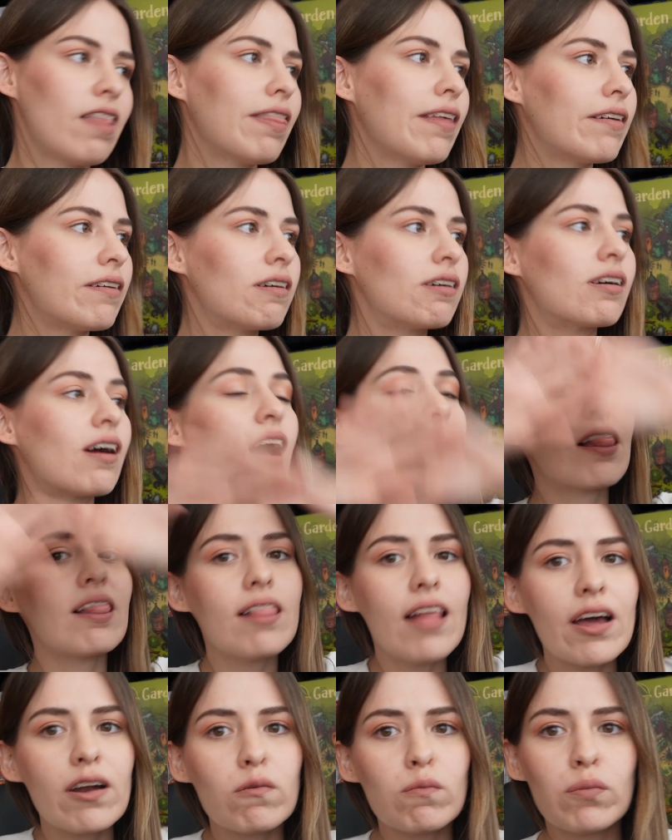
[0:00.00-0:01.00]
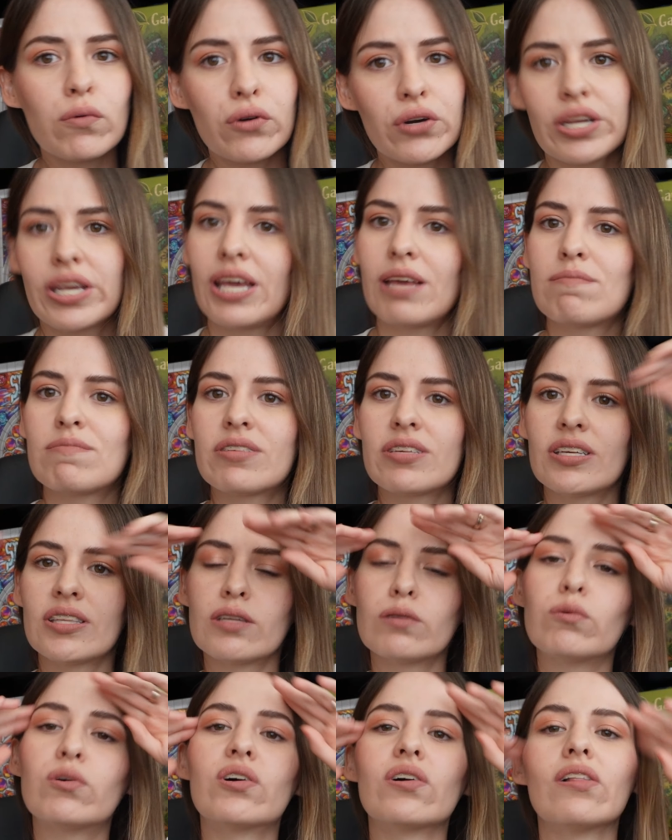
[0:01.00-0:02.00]
There are a lot of board games in
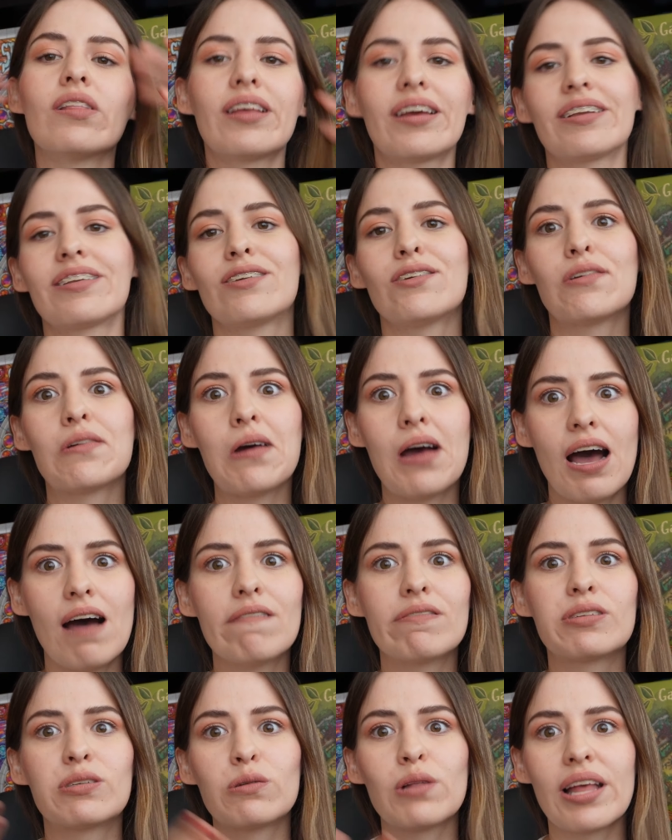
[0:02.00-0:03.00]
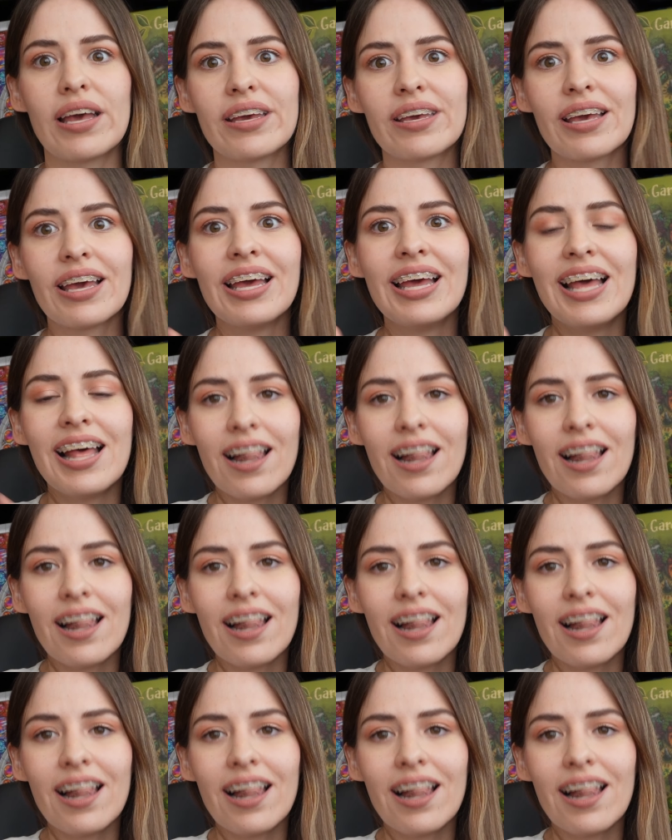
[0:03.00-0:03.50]
the world, and you don't have to like